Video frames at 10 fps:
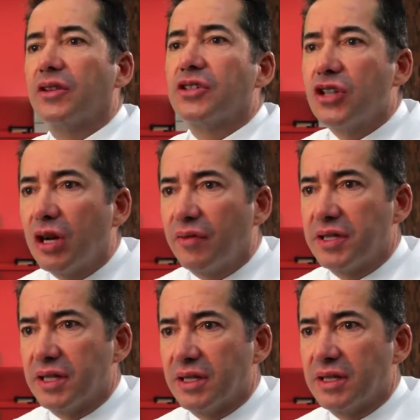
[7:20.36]
The
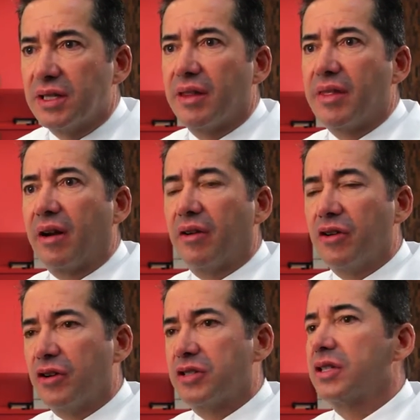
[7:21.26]
services that our
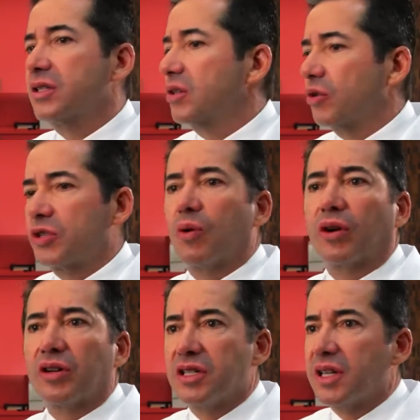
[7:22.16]
nurses, social
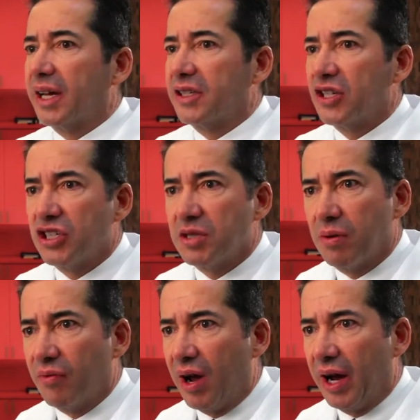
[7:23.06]
workers, and dietitians
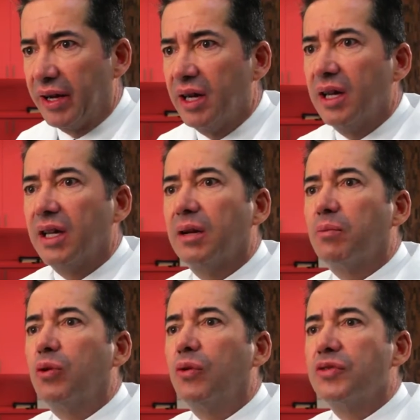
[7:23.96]
provide
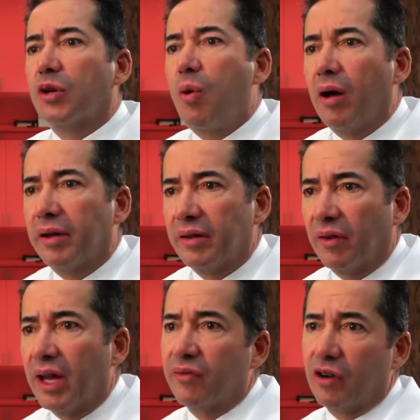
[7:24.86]
improves the quality of
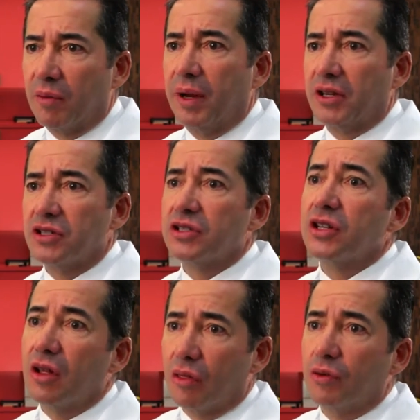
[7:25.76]
life for our patients
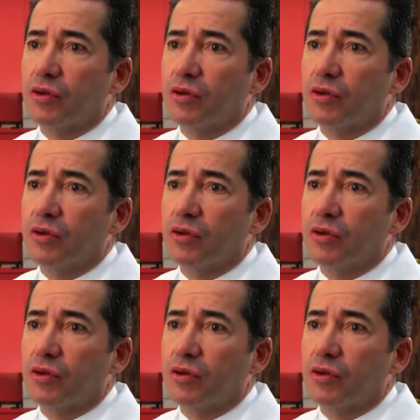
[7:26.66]
through